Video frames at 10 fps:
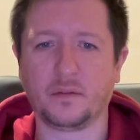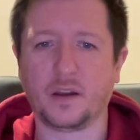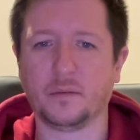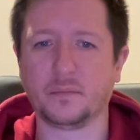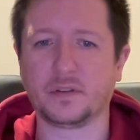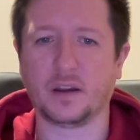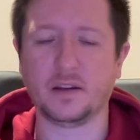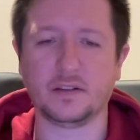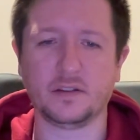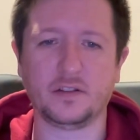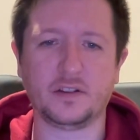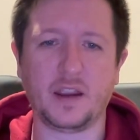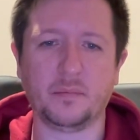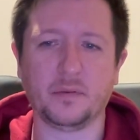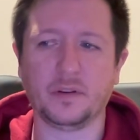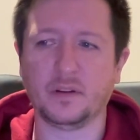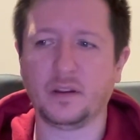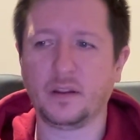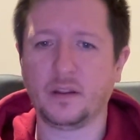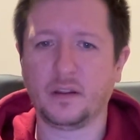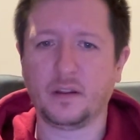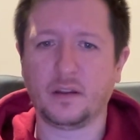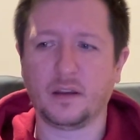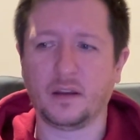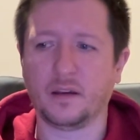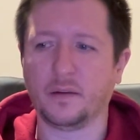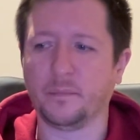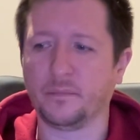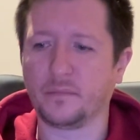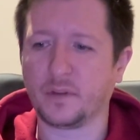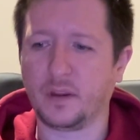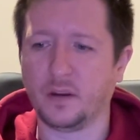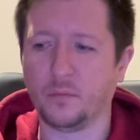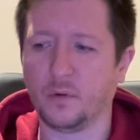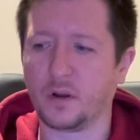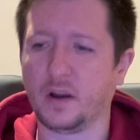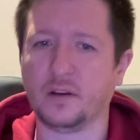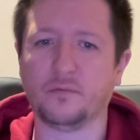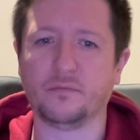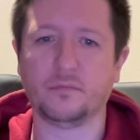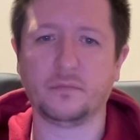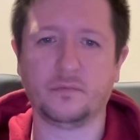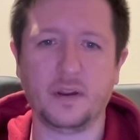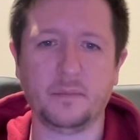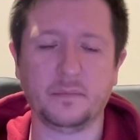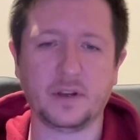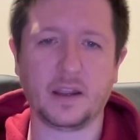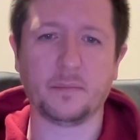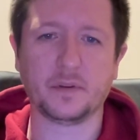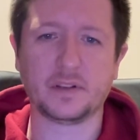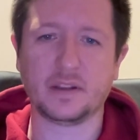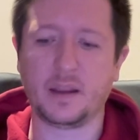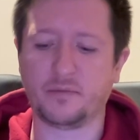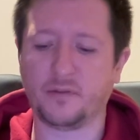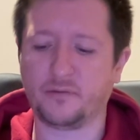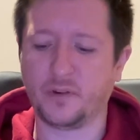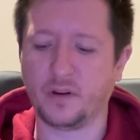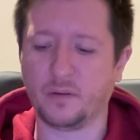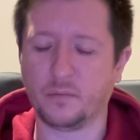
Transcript: cup size and shape, and what kind of rim diameter they prefer,